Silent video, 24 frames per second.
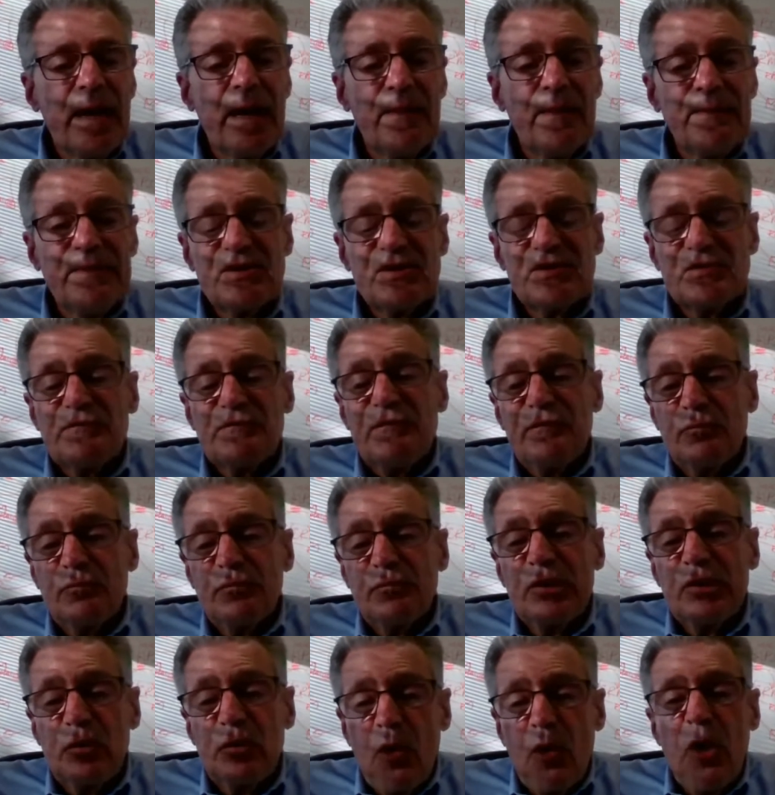This
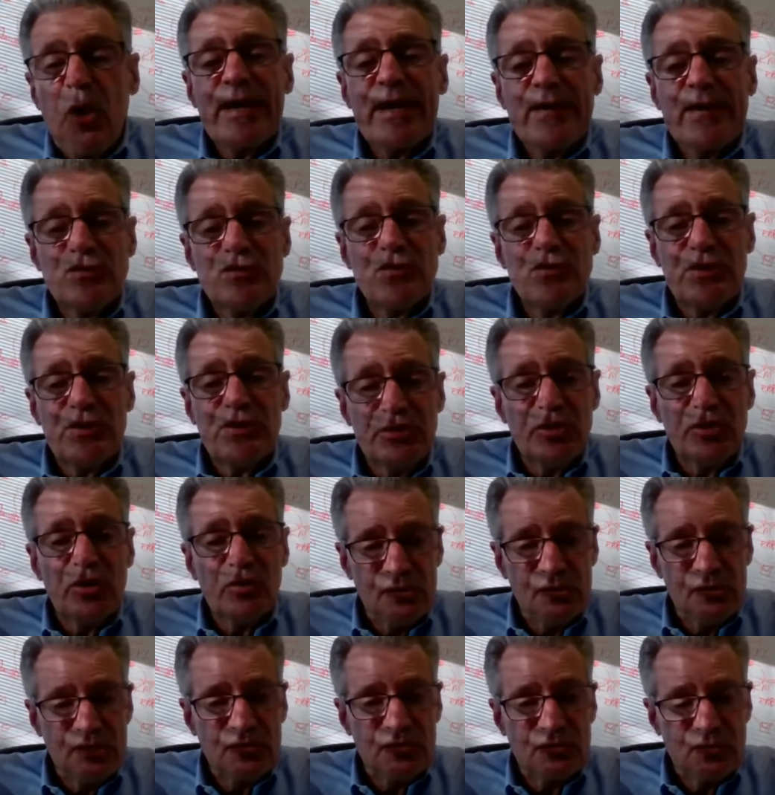requires you to know who
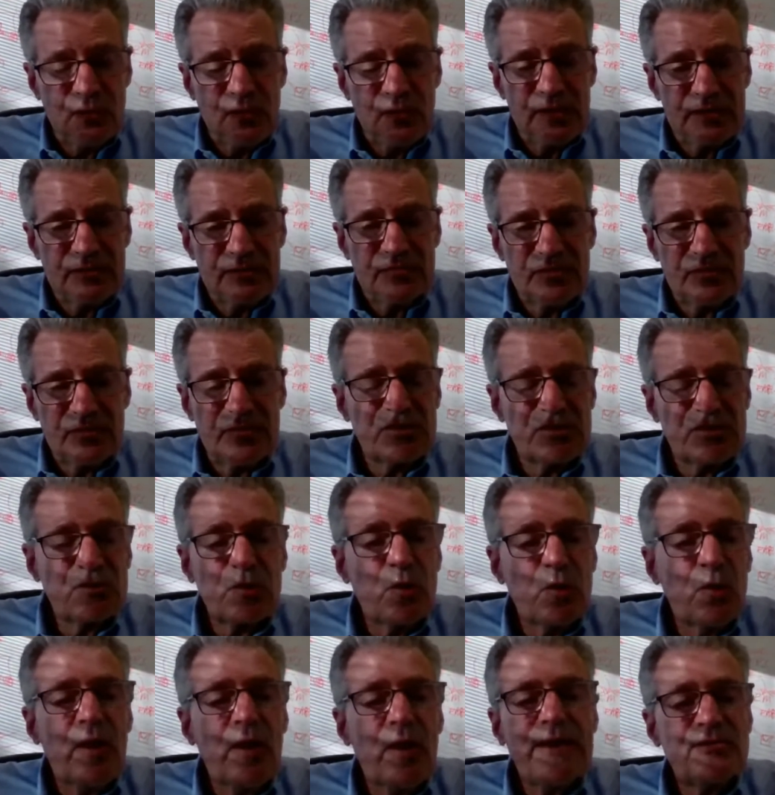you're talking to. This
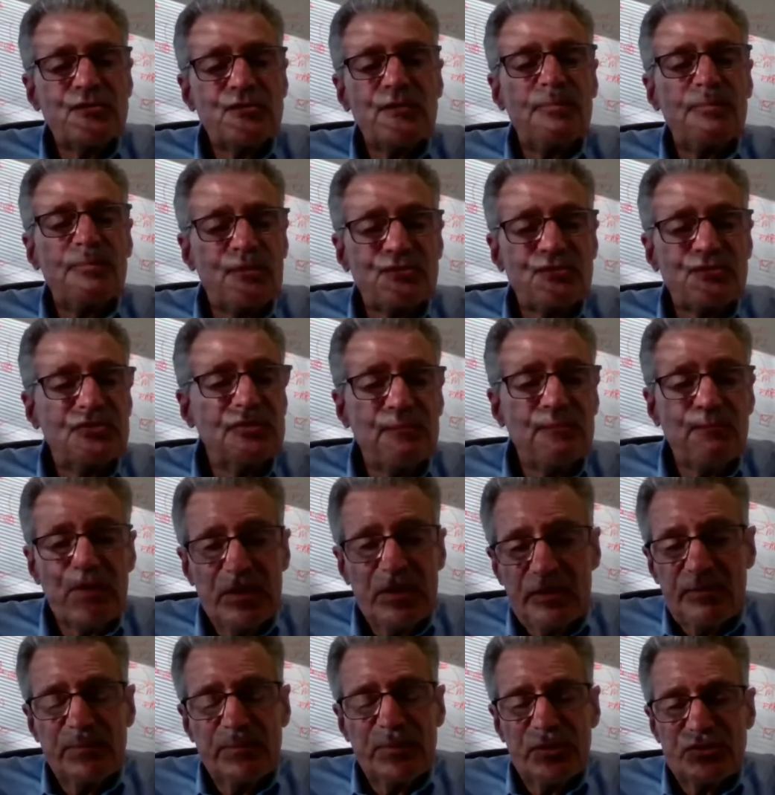requires the person to be the
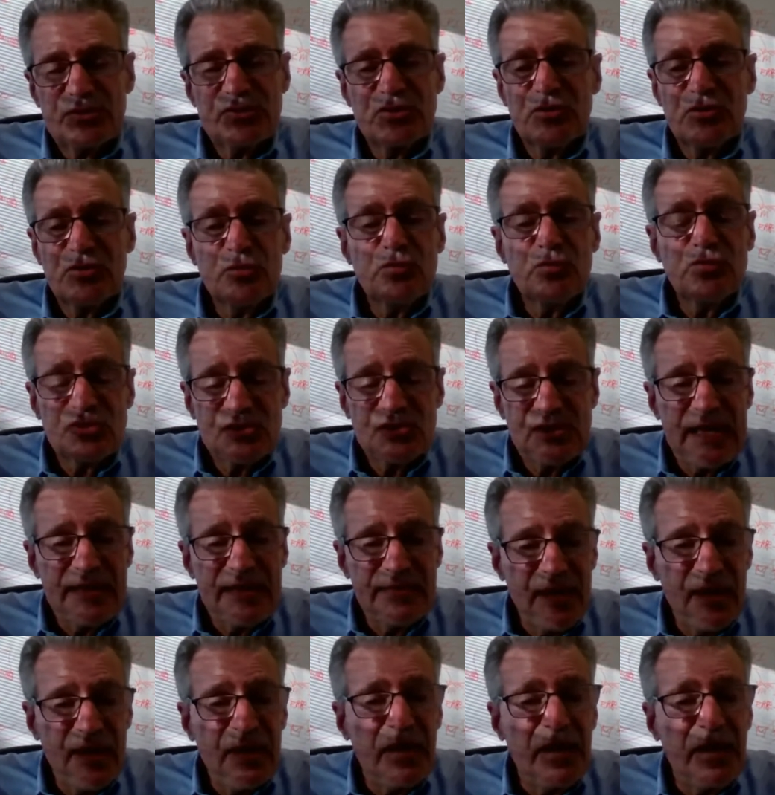person you say
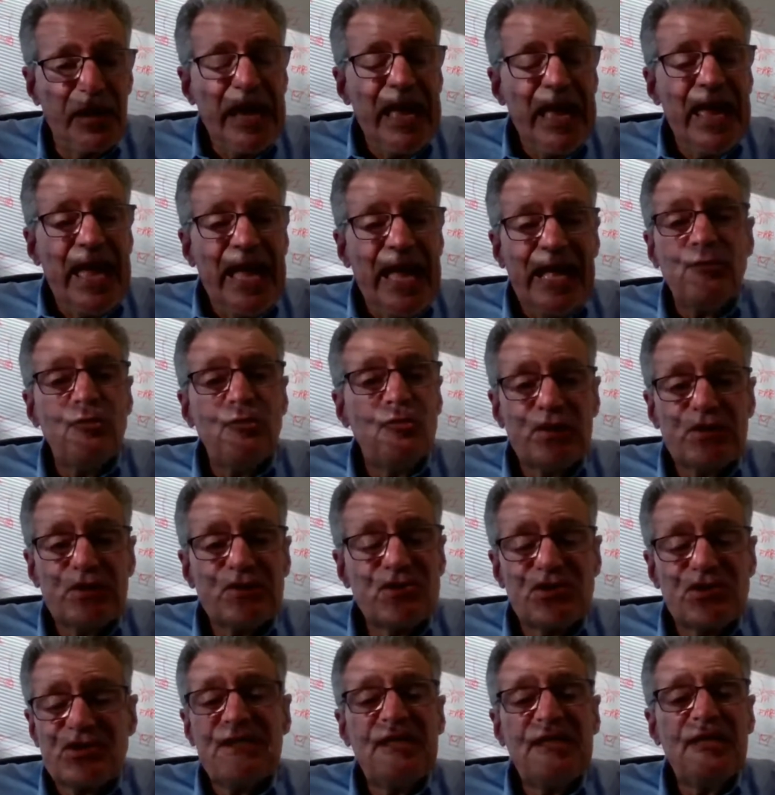they are, and you could
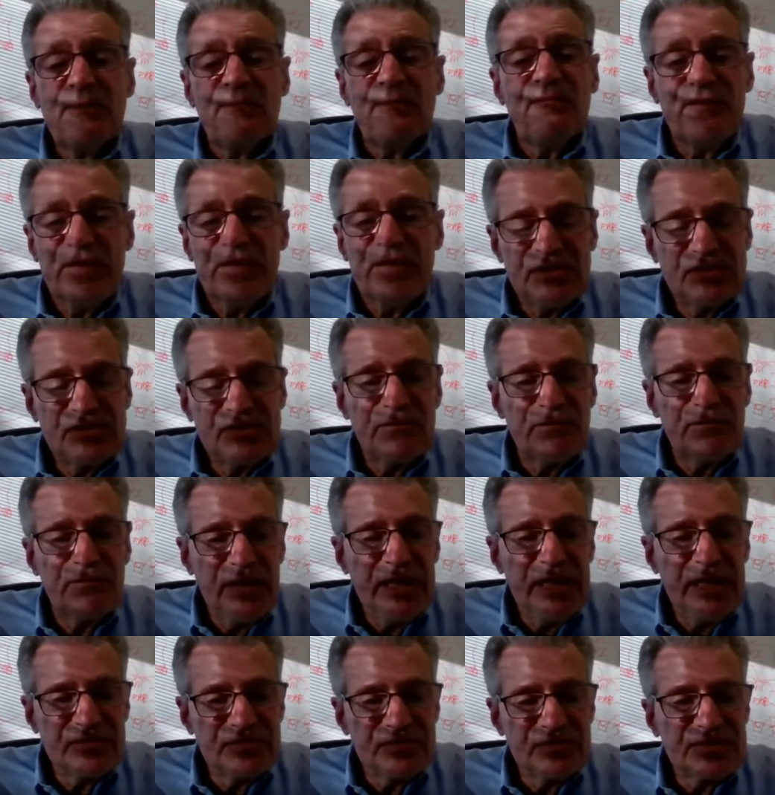see them face to
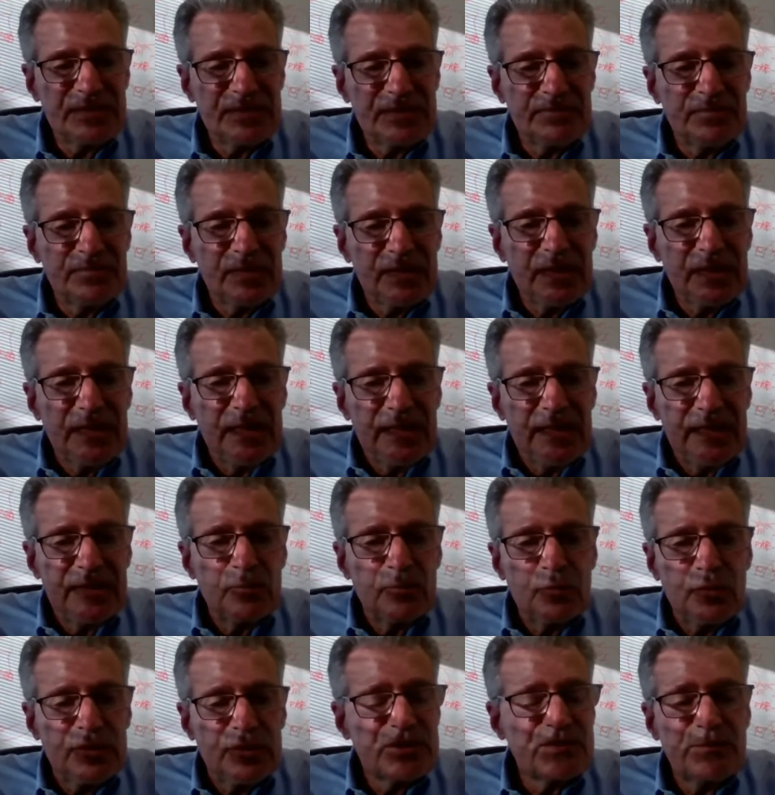face. It
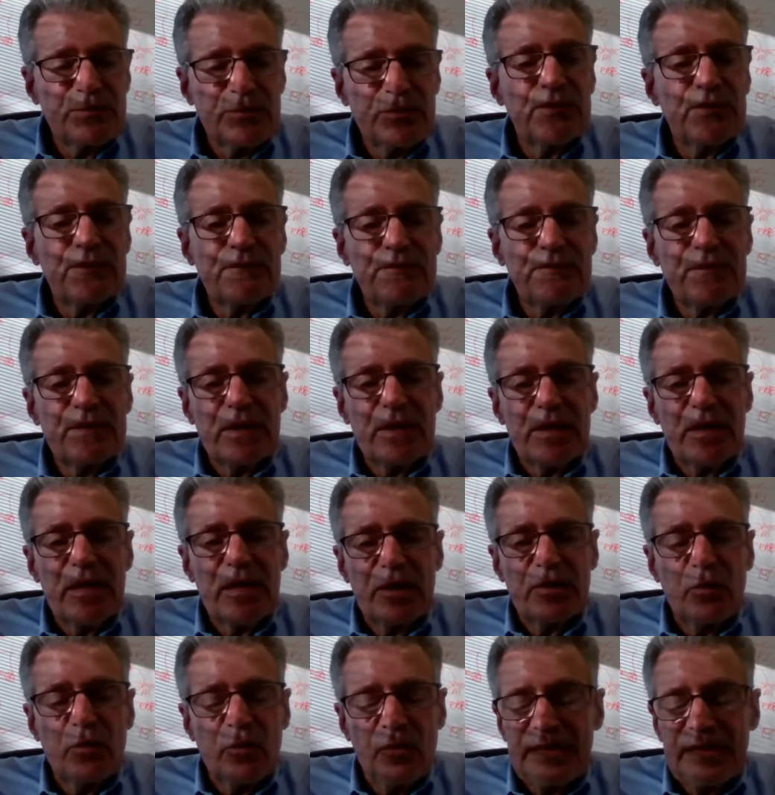works beautifully on
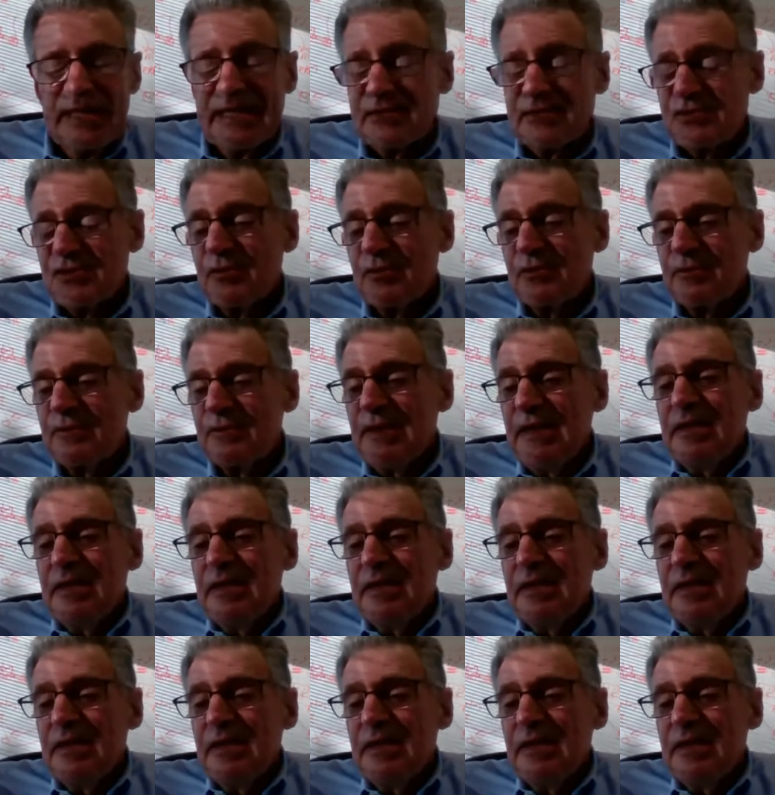all that. So